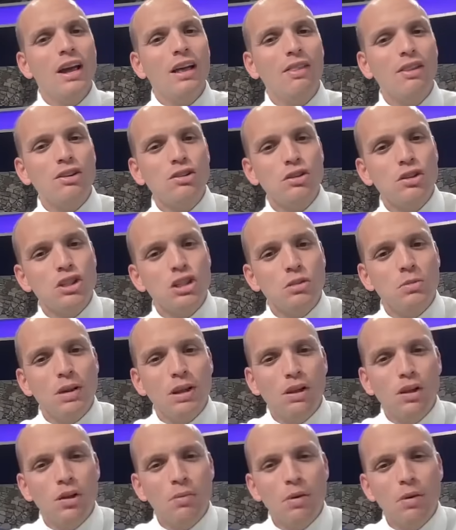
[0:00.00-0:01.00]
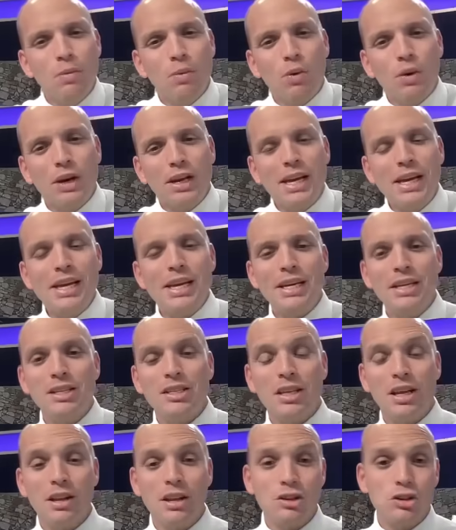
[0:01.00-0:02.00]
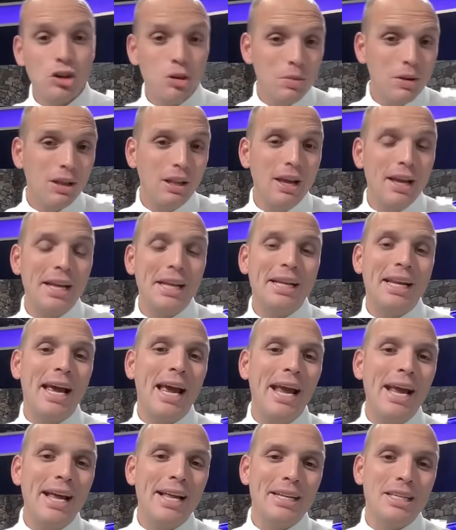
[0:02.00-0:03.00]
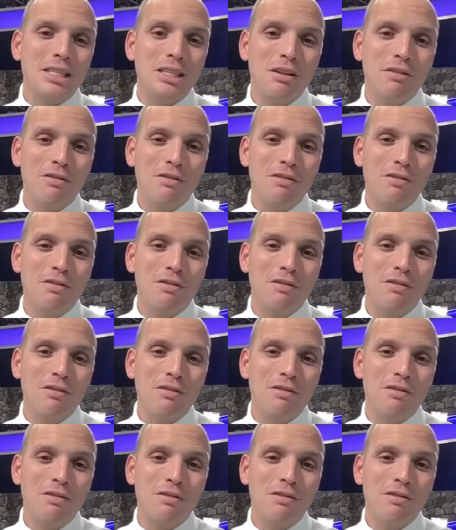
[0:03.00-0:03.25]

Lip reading: This looks to be a little bit more east, and it's going to be lake enhanced.